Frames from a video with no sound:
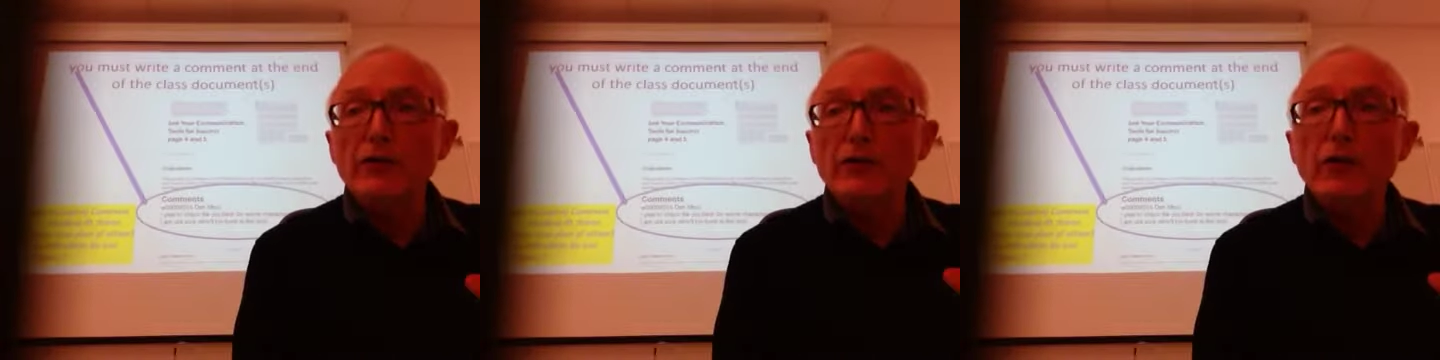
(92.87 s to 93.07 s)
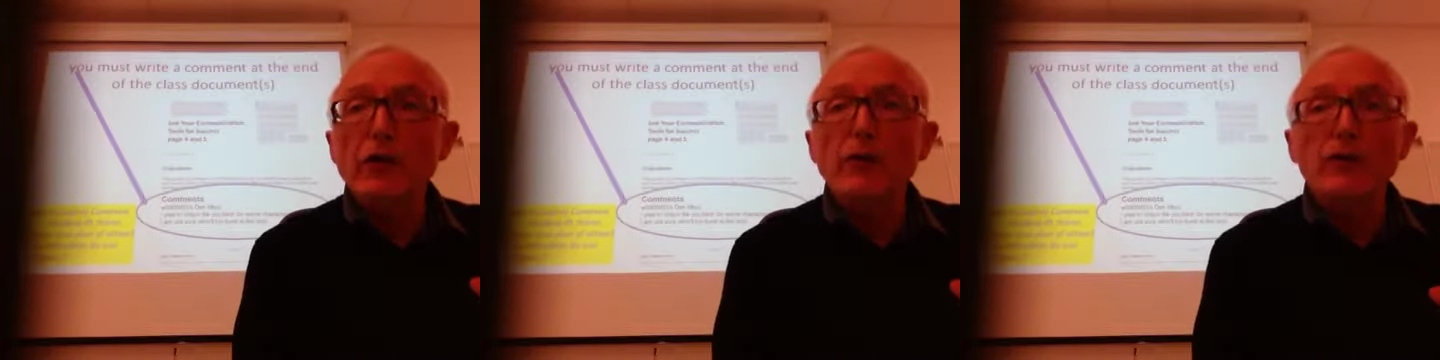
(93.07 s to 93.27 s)

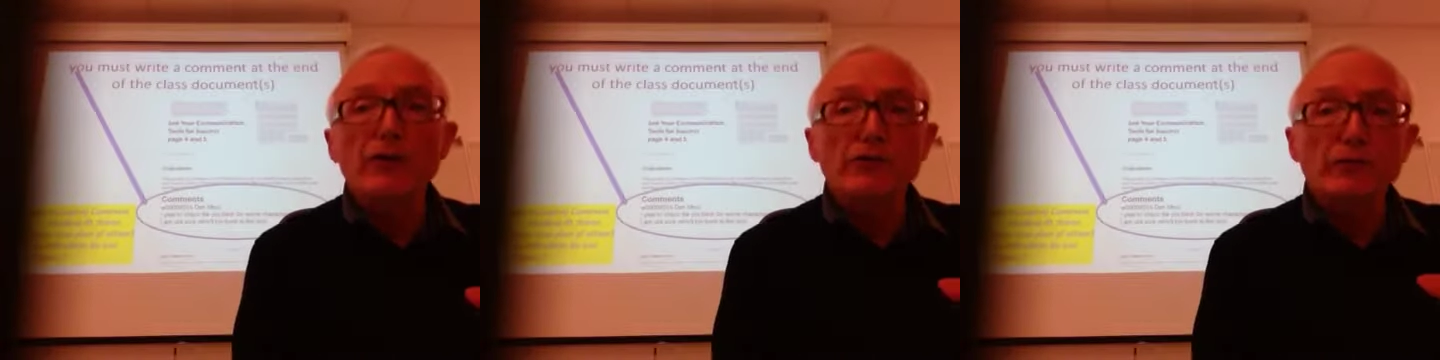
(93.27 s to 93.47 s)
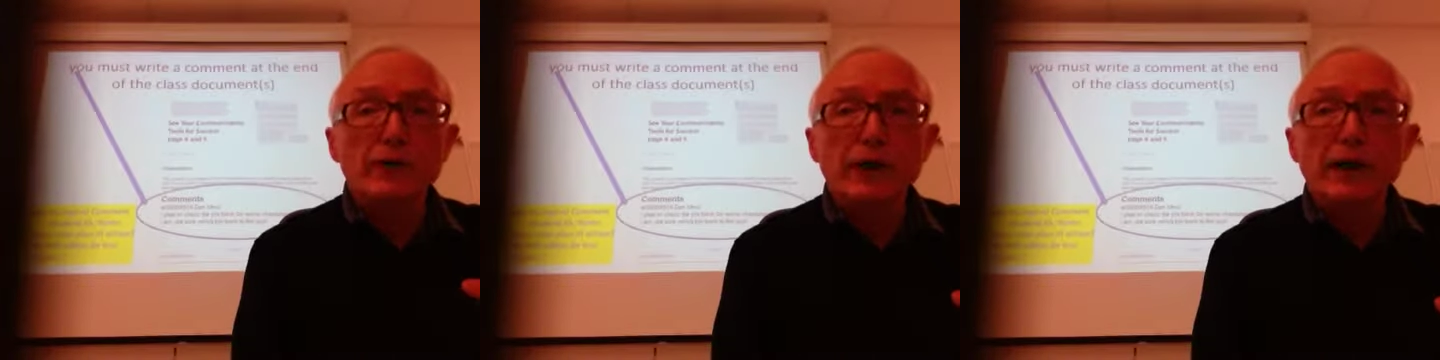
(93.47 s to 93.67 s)
know
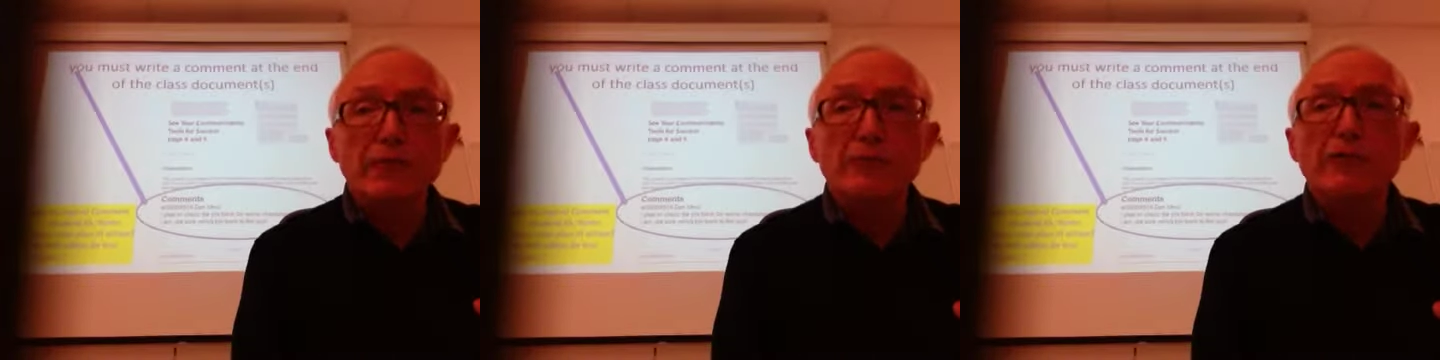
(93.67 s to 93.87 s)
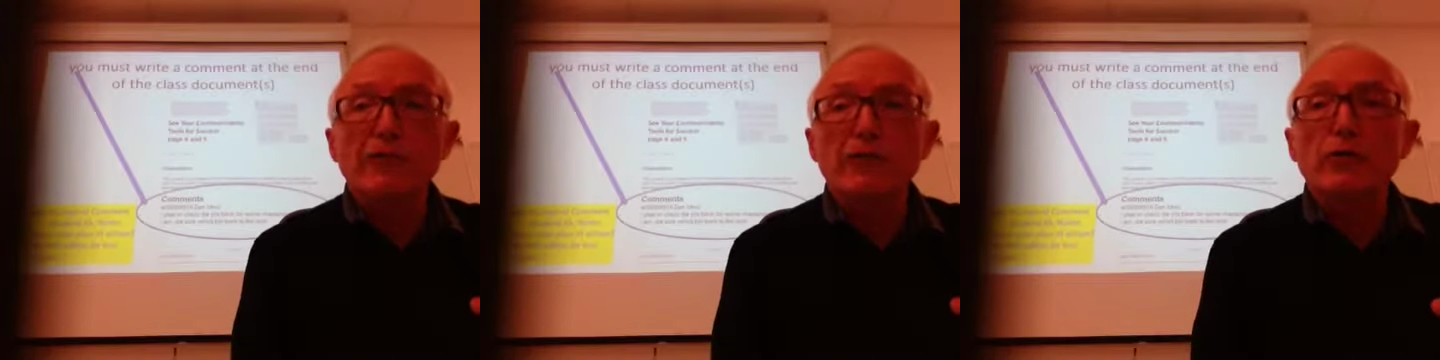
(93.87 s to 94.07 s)
that you came
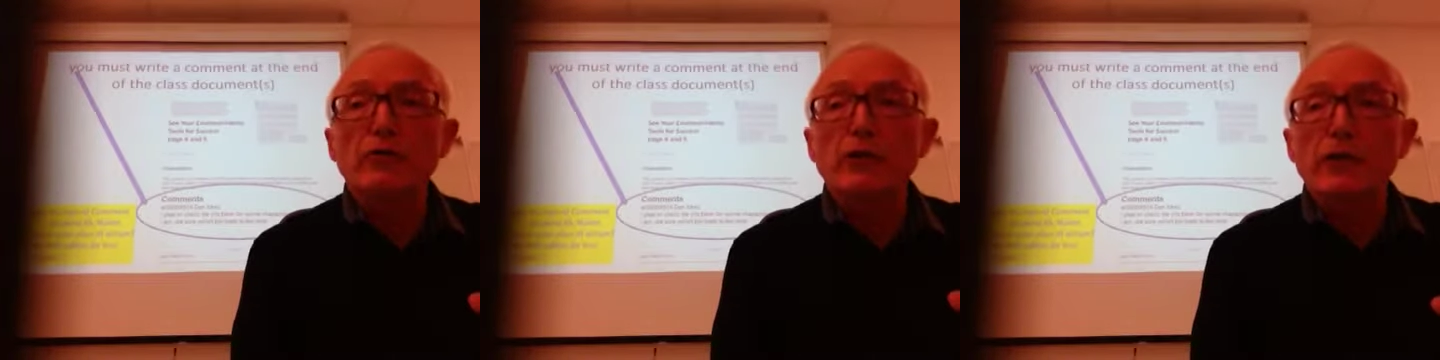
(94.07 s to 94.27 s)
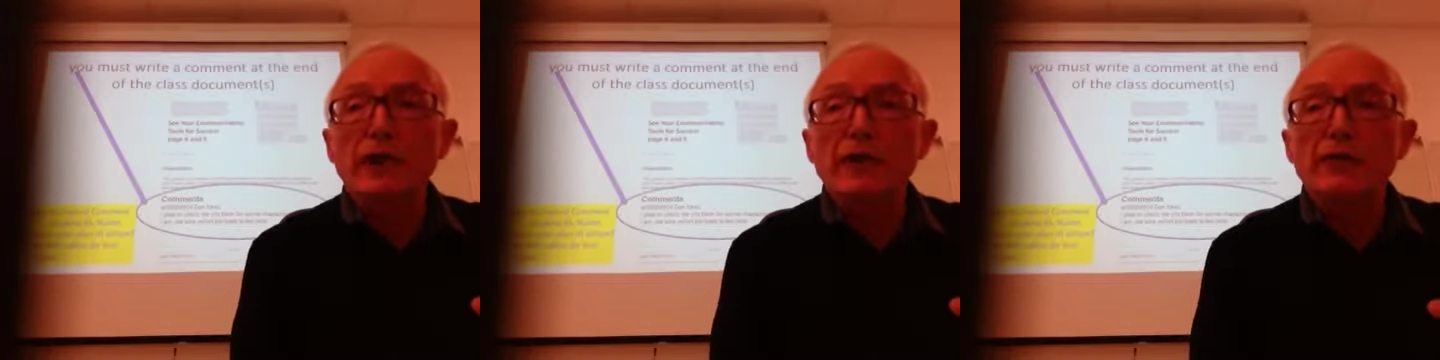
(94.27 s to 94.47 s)
to the Google
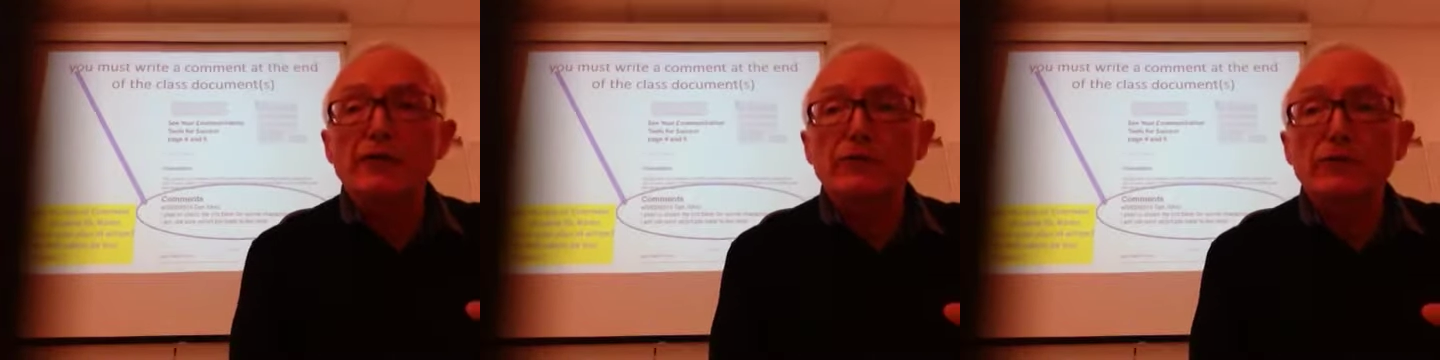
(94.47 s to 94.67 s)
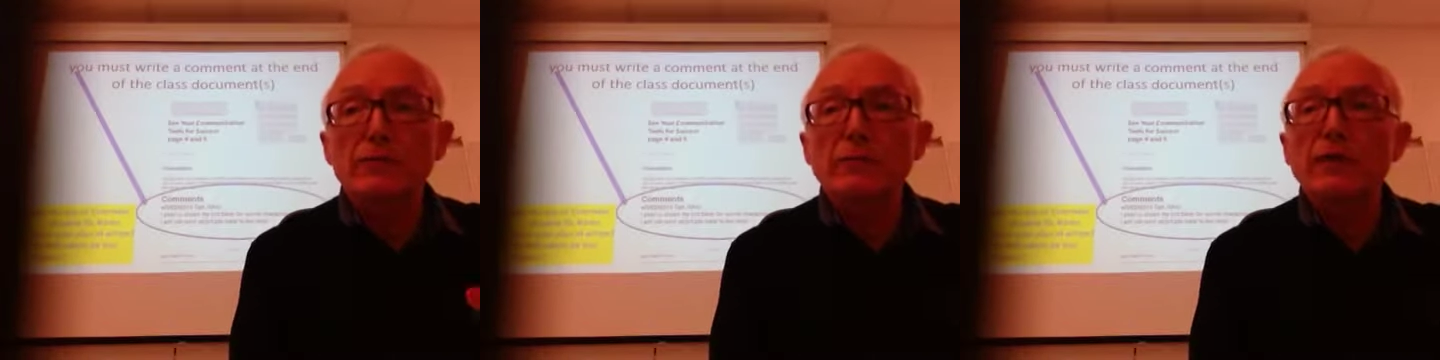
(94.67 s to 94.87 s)

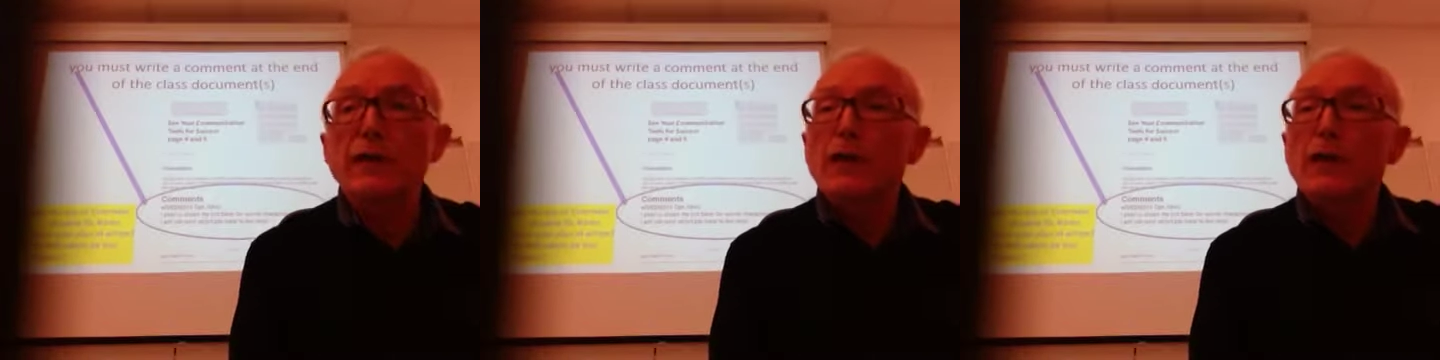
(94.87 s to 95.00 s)
Classroom